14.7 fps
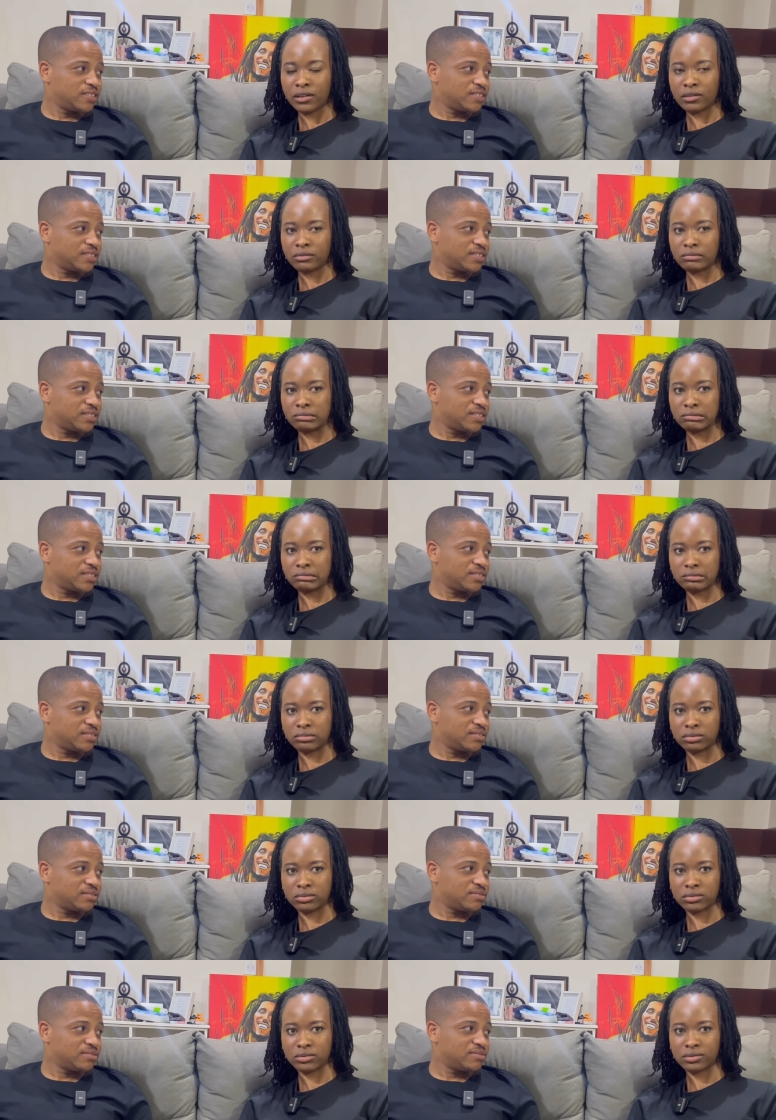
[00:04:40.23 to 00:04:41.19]
Speaker 1: Oof,
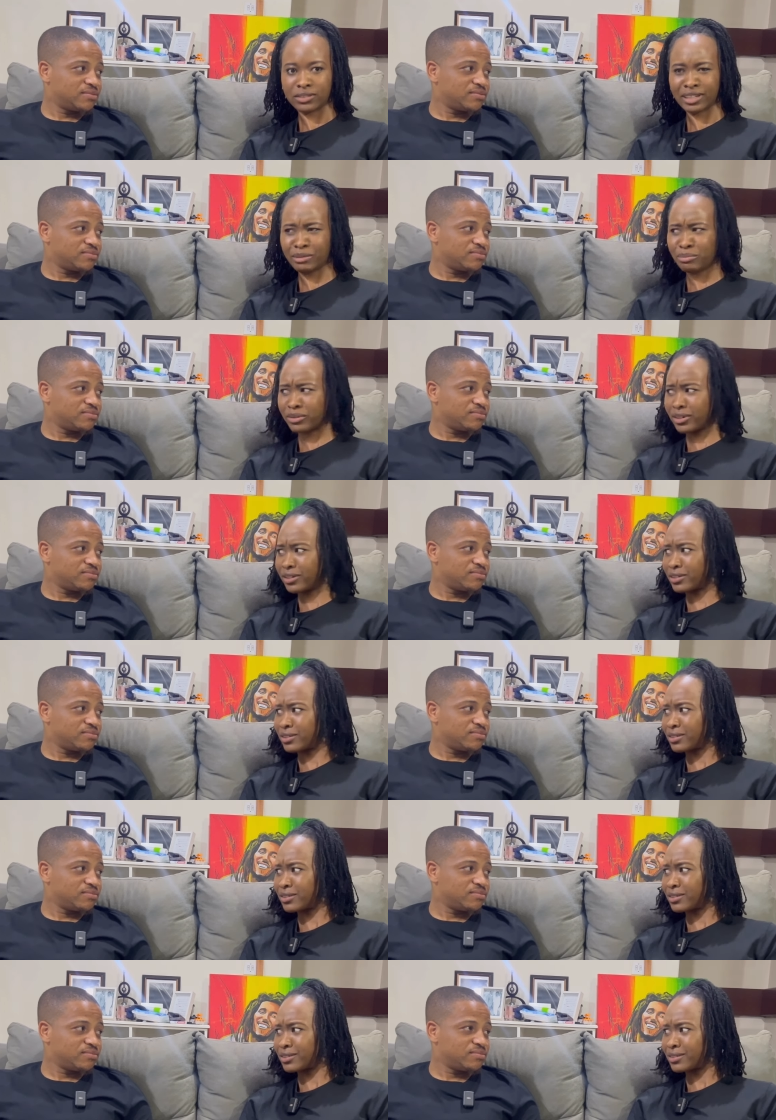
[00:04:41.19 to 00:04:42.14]
leopard.
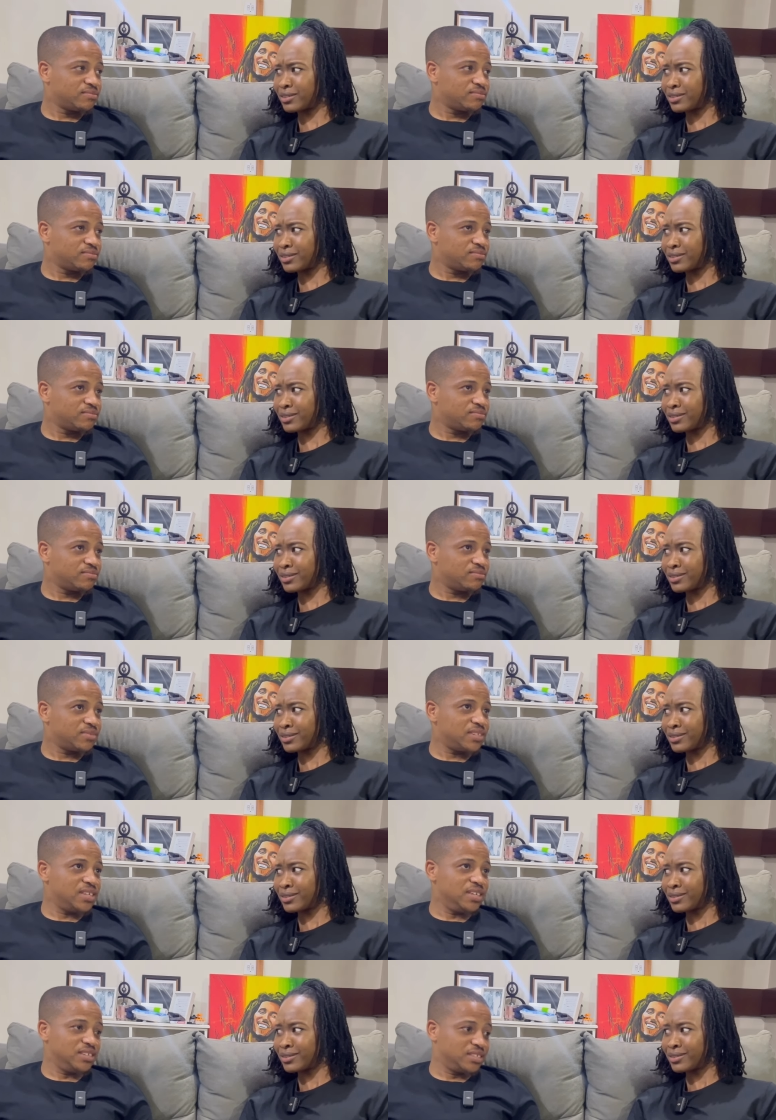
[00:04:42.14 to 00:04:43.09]

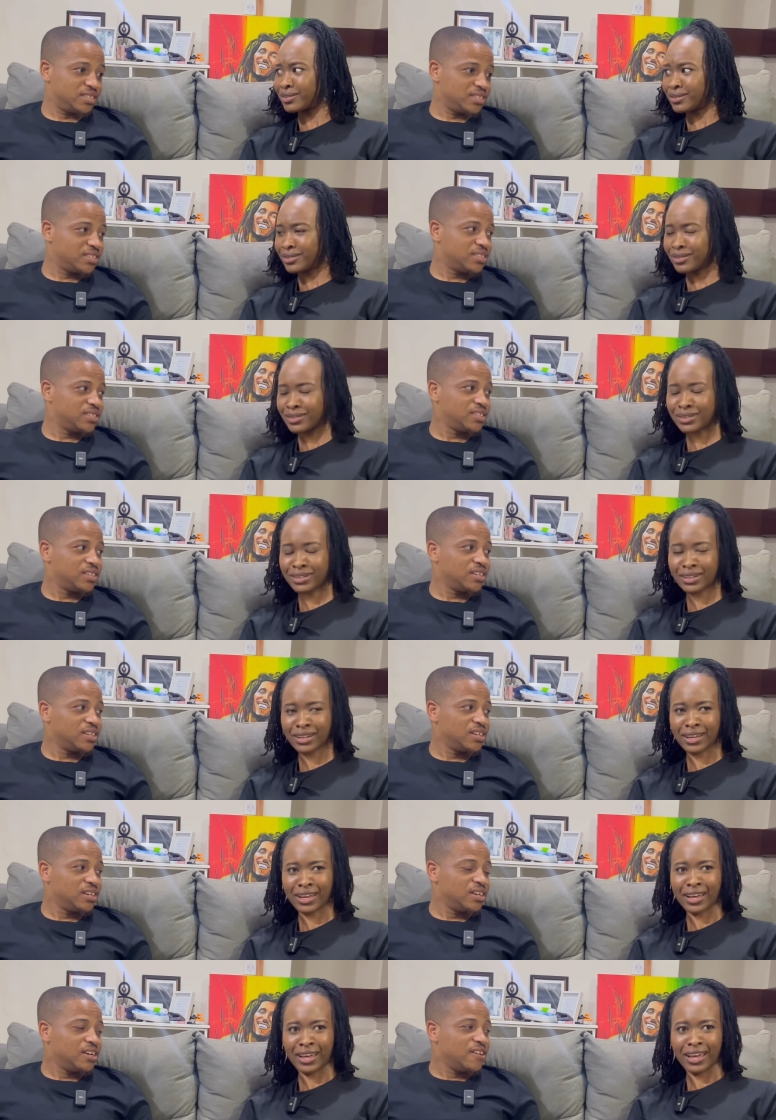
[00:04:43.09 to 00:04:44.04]
Yes.
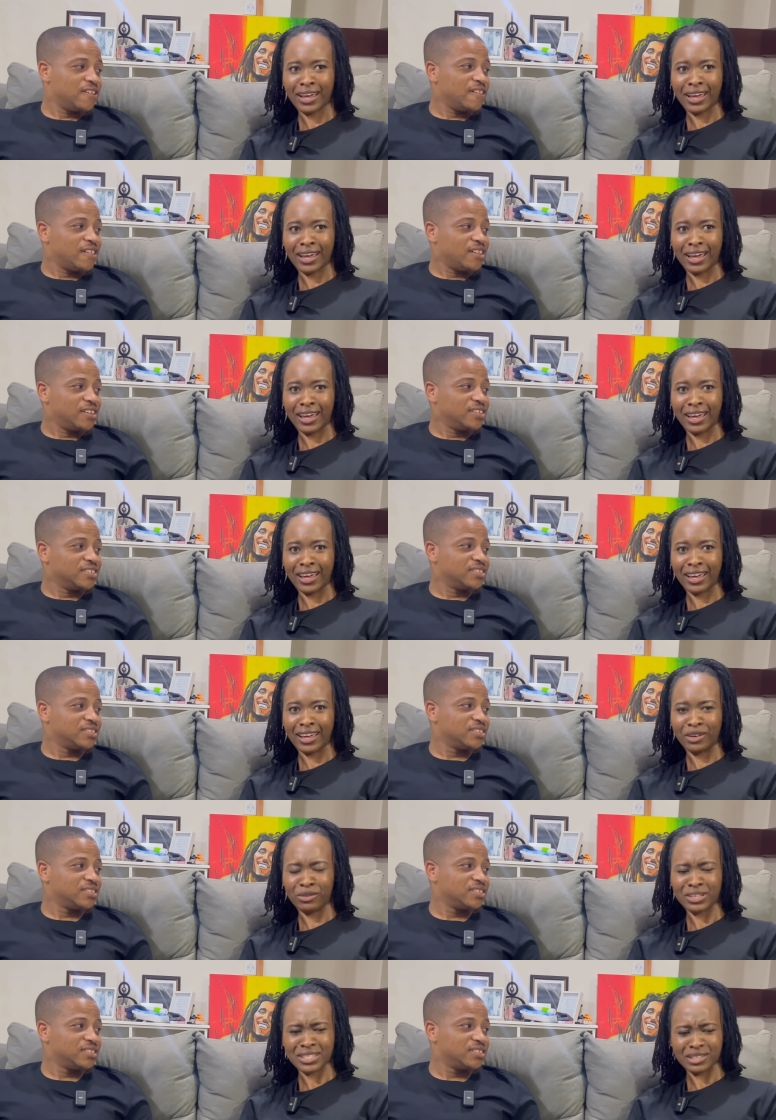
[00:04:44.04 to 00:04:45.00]
And
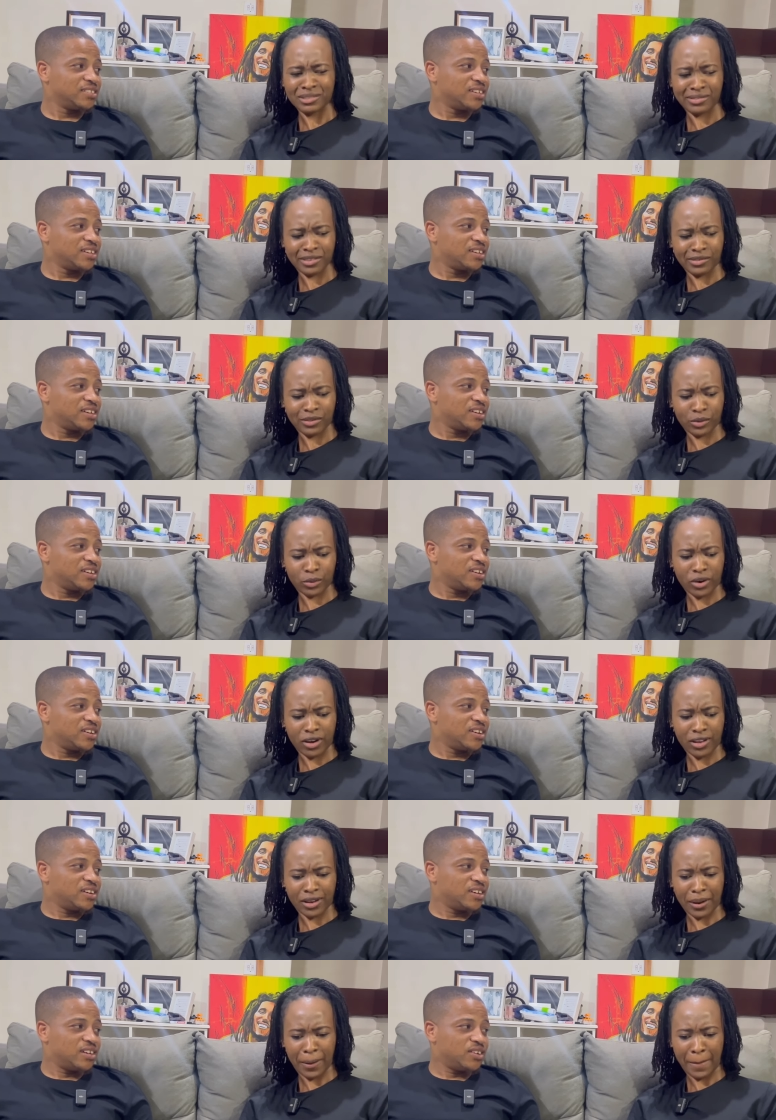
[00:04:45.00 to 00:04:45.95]
what's the fifth
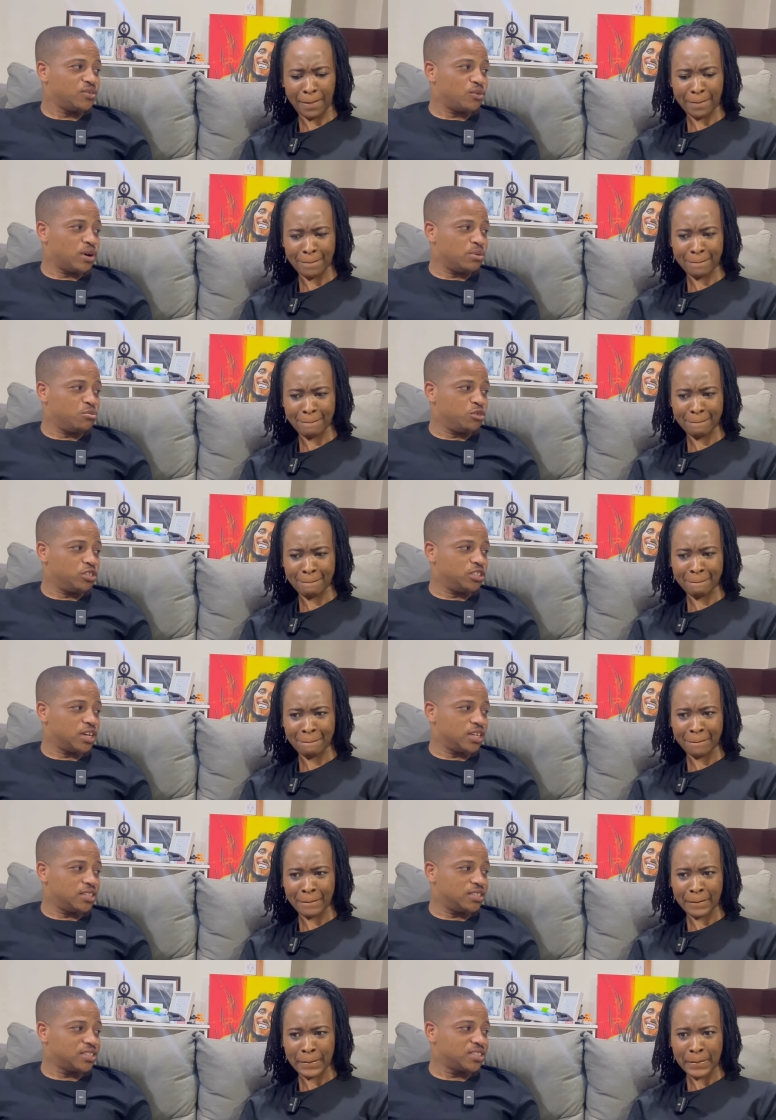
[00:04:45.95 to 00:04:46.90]
one?
Speaker 2: One more
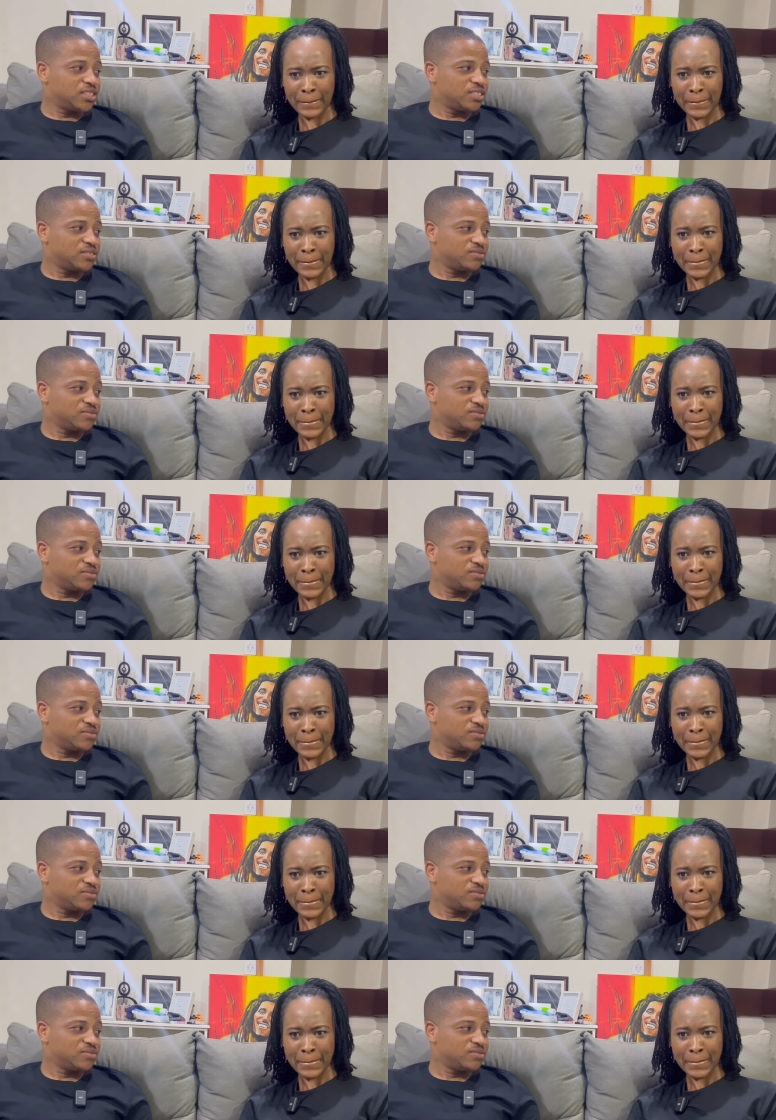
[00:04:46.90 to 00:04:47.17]
chance.